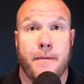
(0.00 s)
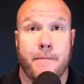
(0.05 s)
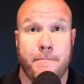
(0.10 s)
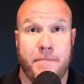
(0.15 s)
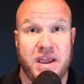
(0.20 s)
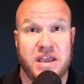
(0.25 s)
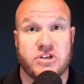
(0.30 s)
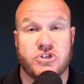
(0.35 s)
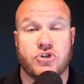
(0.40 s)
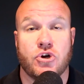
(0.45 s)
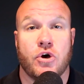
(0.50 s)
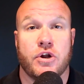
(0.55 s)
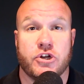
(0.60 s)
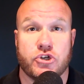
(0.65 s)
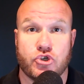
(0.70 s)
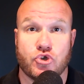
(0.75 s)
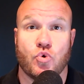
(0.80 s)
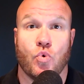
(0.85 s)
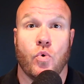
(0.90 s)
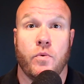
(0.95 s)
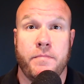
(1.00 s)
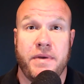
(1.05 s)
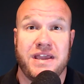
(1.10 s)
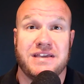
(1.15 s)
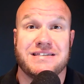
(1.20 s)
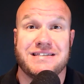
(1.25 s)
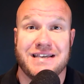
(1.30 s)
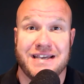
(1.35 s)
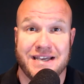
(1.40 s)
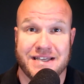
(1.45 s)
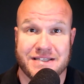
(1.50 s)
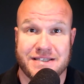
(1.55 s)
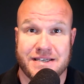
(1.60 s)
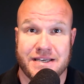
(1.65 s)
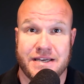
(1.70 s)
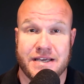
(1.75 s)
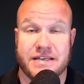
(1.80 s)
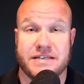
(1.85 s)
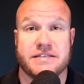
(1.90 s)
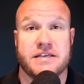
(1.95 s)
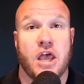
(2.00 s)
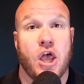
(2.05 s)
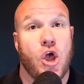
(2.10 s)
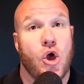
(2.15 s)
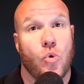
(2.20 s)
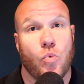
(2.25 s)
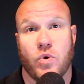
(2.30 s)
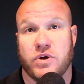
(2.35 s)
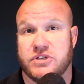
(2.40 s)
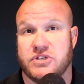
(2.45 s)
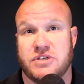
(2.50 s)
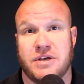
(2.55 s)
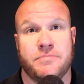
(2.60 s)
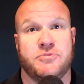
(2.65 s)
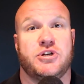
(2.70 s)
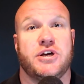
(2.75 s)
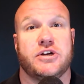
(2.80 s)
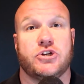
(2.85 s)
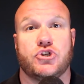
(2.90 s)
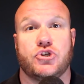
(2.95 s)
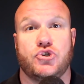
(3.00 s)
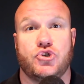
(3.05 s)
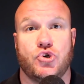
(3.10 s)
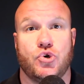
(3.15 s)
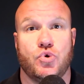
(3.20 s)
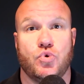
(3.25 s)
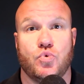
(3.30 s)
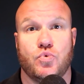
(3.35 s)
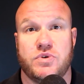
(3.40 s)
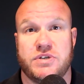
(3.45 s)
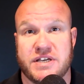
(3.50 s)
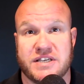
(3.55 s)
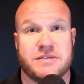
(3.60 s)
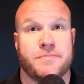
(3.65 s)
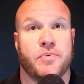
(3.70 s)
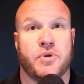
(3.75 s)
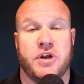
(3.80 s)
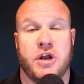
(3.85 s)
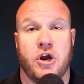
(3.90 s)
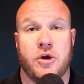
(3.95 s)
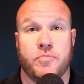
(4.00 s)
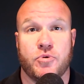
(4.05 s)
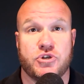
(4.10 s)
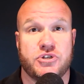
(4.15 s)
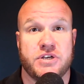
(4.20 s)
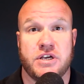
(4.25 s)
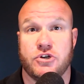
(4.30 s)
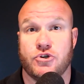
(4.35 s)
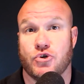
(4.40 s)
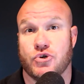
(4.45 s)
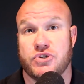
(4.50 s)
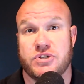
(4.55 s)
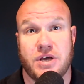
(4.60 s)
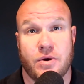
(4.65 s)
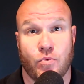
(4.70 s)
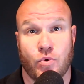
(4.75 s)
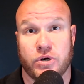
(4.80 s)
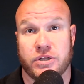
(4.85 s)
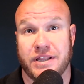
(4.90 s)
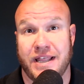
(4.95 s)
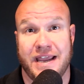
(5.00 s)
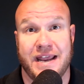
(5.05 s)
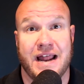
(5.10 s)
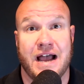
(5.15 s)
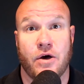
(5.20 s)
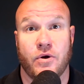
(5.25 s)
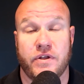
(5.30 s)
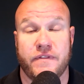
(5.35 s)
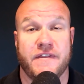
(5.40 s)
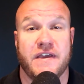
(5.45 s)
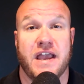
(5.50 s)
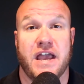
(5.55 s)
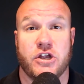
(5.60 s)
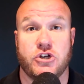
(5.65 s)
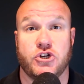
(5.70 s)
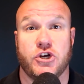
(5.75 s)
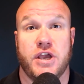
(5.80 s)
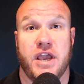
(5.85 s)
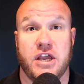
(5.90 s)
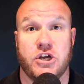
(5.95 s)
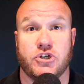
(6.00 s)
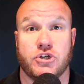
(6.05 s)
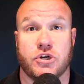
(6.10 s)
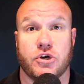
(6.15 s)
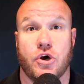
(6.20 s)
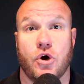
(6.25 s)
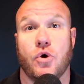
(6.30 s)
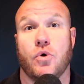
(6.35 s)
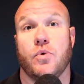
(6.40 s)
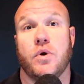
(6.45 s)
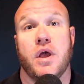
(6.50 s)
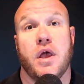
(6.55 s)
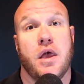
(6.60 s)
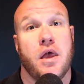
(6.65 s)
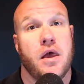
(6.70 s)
based on a school-based incident was subject to disciplinary procedures that were laid out in the Education Code,